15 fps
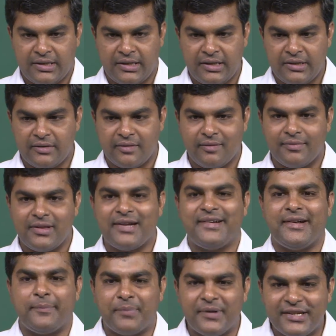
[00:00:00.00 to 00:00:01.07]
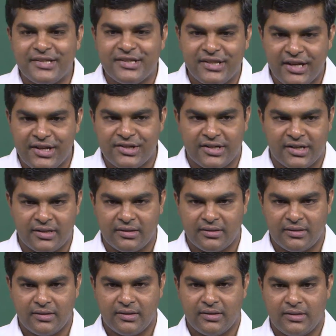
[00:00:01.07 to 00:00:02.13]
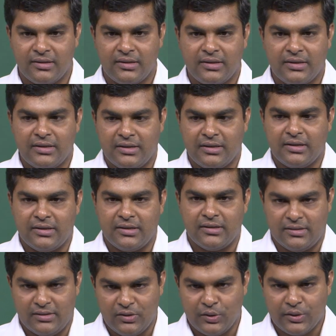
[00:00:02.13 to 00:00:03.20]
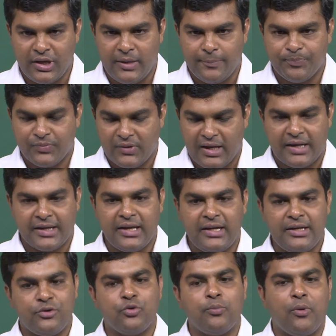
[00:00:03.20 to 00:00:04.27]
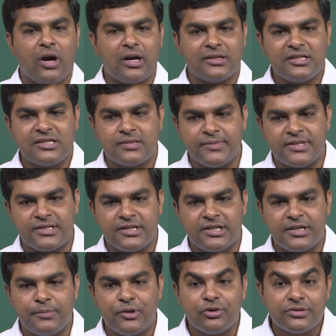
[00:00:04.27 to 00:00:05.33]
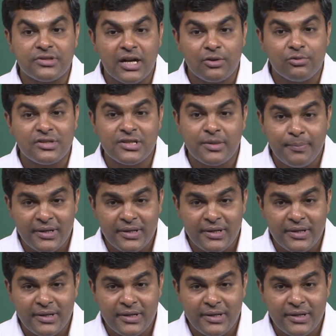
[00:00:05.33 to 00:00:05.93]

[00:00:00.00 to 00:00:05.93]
taking care of the depreciation. Okay, again you bought this machinery because that was the